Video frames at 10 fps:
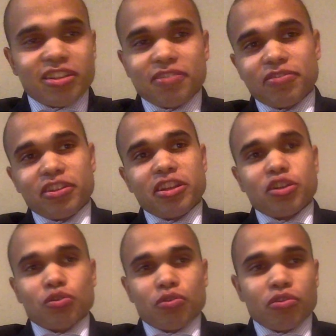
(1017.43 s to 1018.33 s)
a different
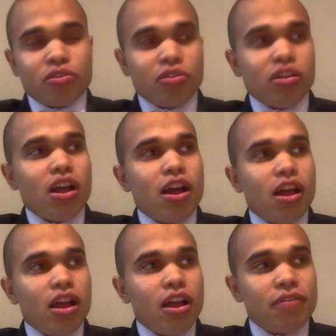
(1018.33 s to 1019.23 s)
historical
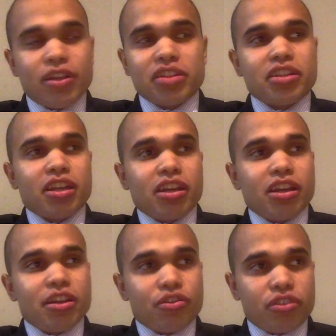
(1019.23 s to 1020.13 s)
events that
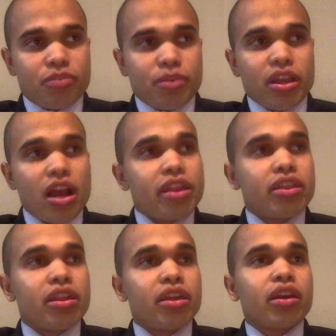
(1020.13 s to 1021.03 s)
interest me. I
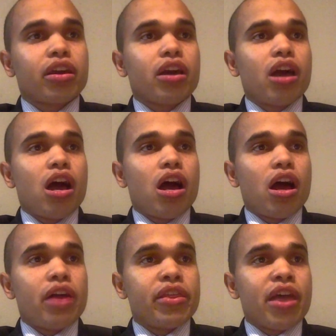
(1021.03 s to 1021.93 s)
think
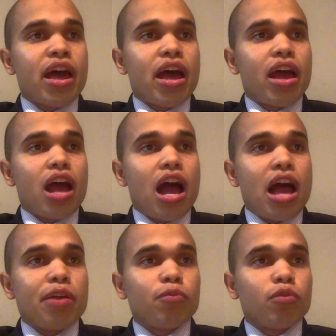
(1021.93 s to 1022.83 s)
that
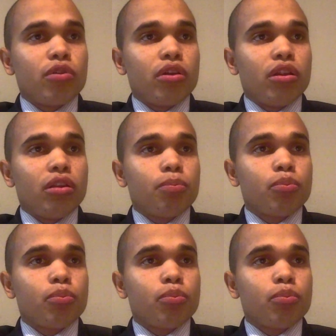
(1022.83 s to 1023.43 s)
I will